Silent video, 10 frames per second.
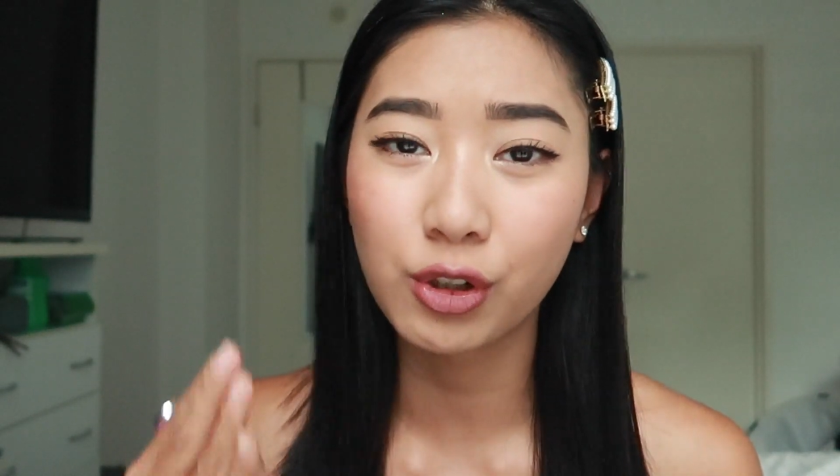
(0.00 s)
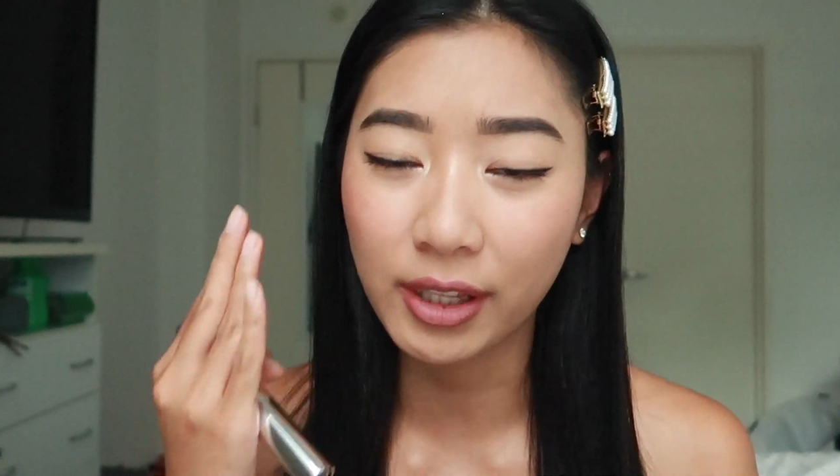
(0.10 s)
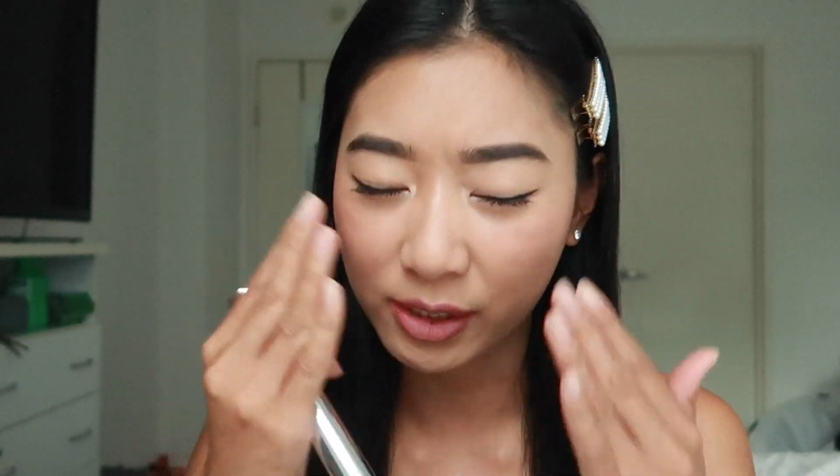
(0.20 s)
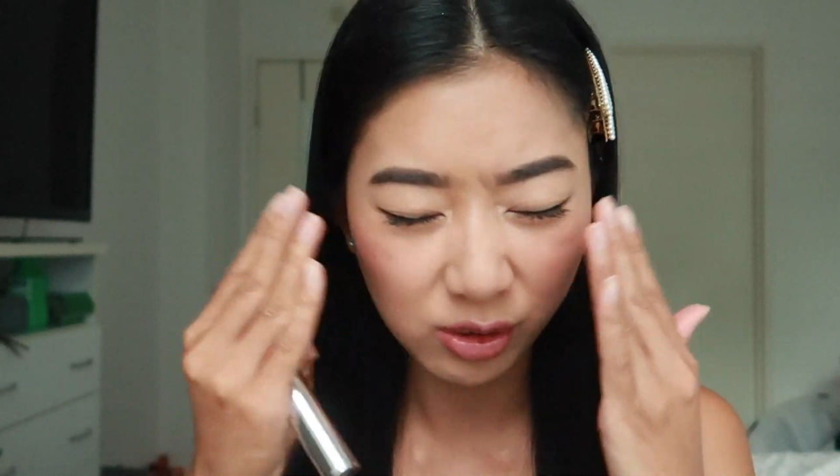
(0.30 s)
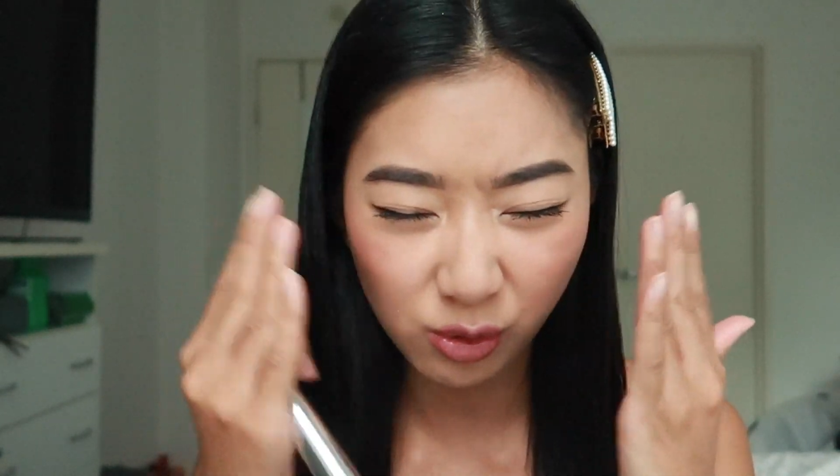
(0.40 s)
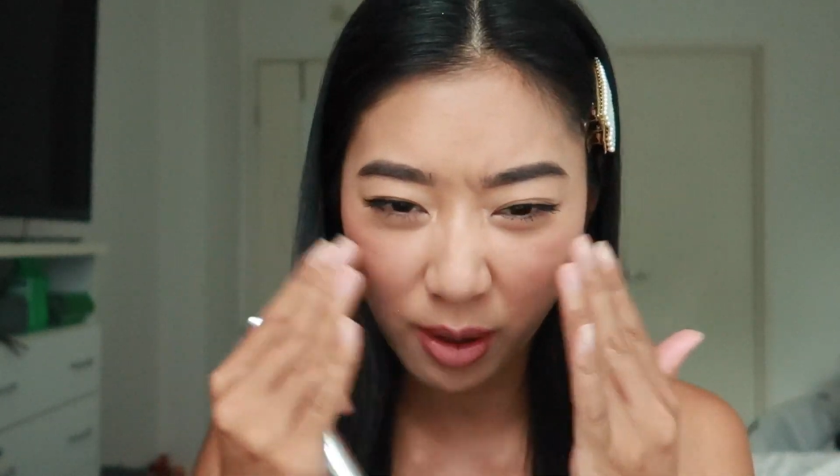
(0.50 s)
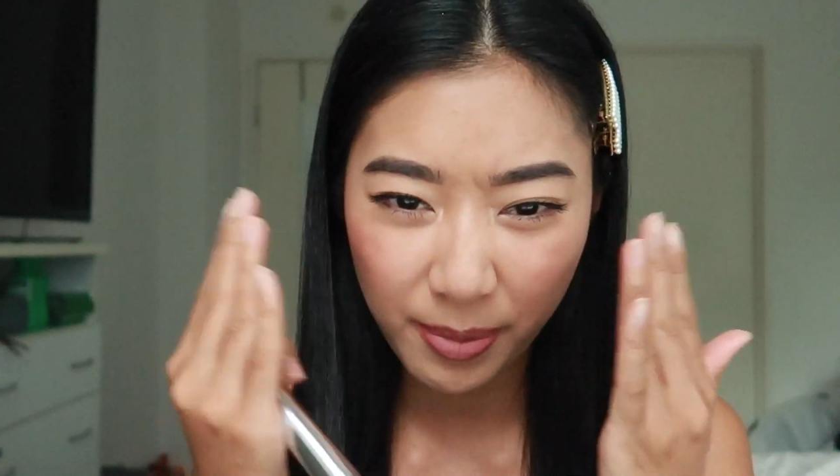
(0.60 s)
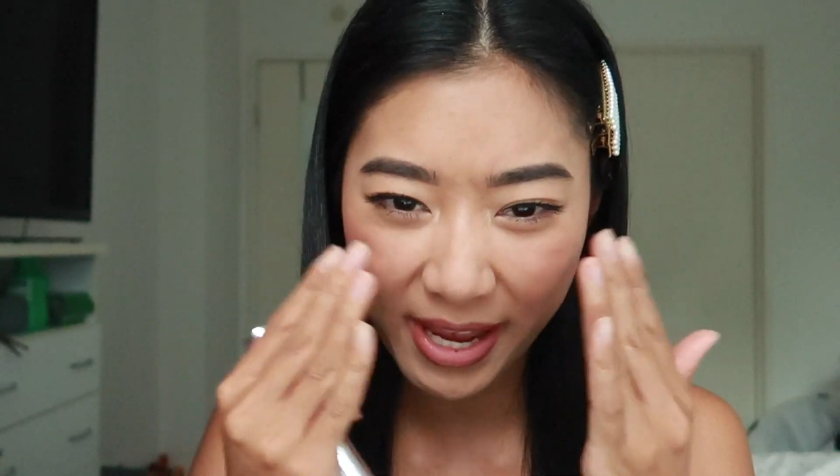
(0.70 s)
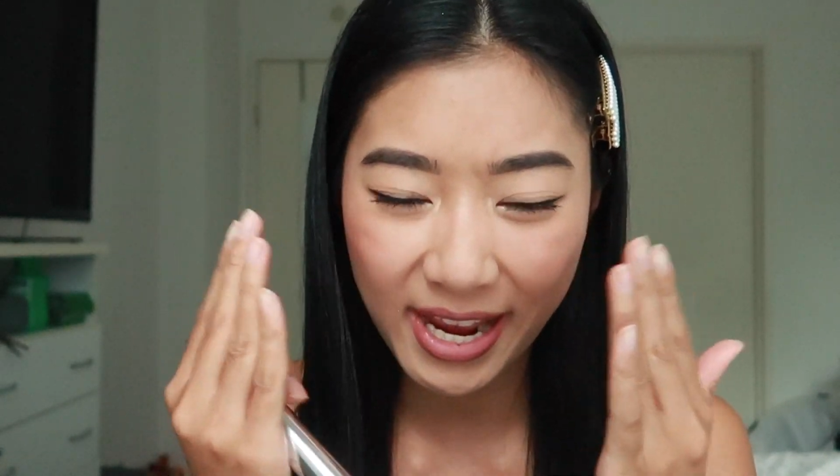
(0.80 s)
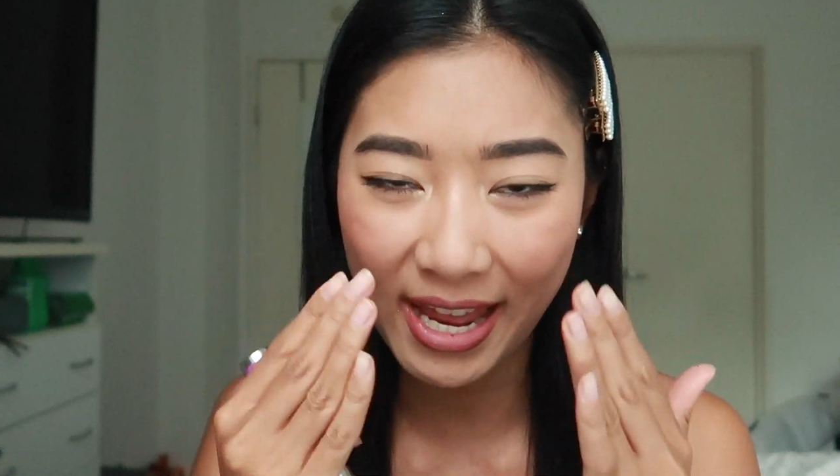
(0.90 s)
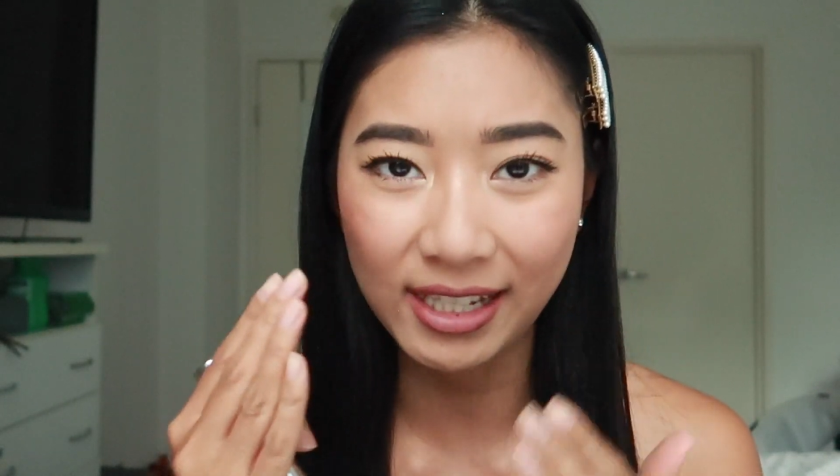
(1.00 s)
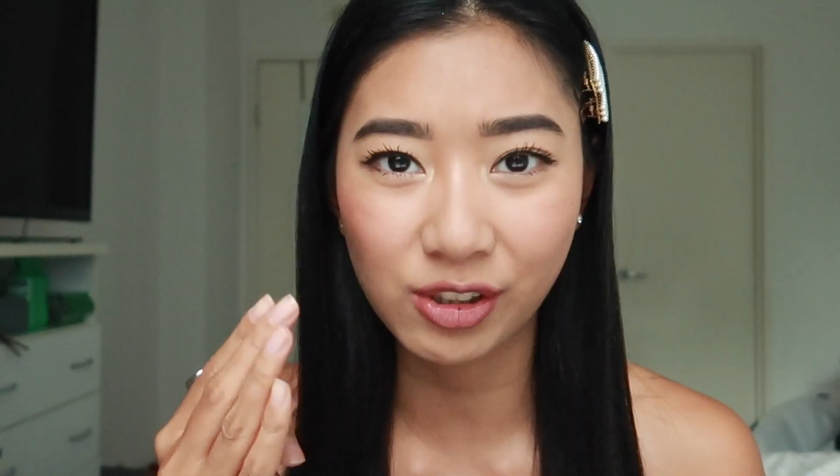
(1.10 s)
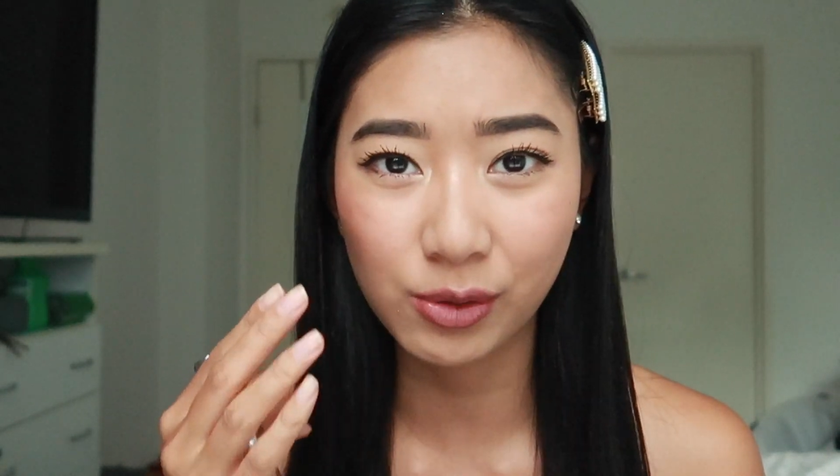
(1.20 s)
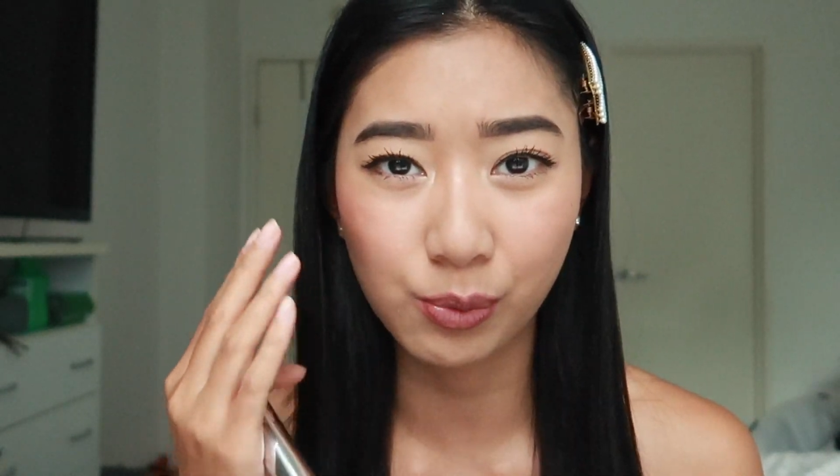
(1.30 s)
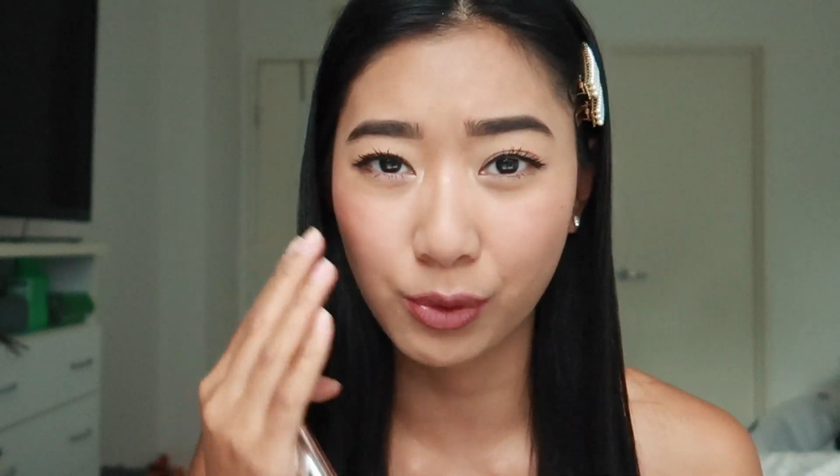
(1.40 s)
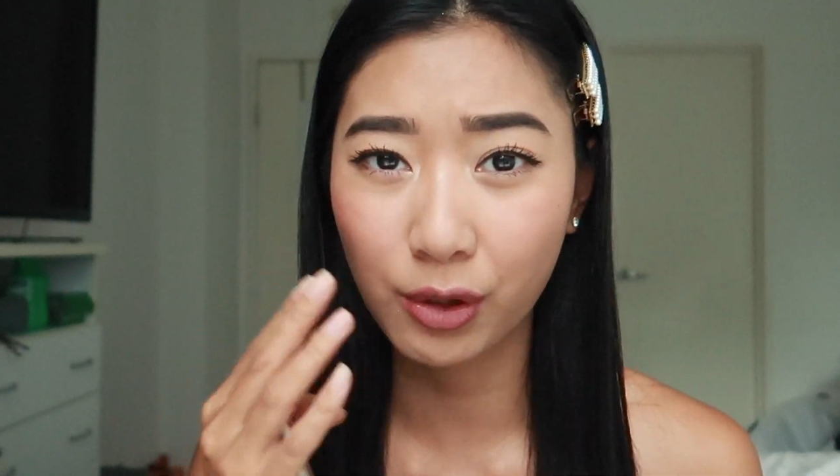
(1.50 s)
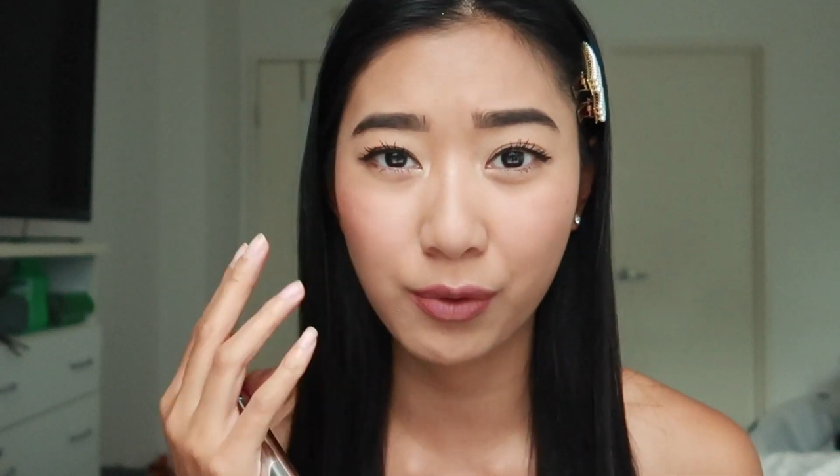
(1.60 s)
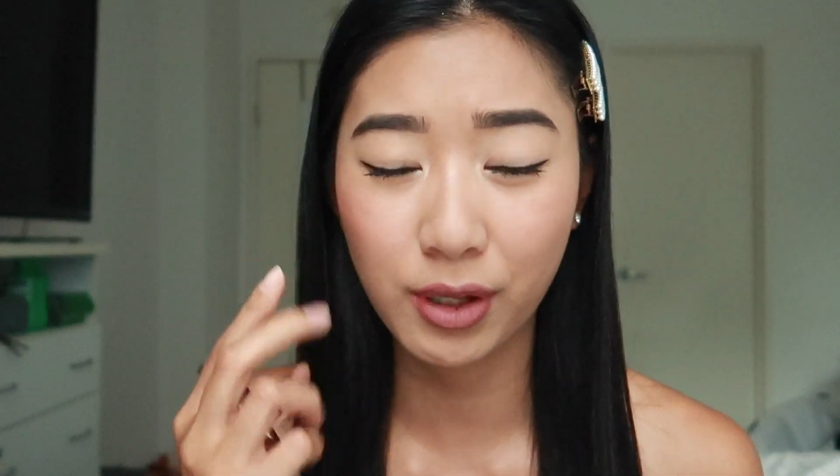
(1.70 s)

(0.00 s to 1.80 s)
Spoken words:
You're like scrubbing and it's just really,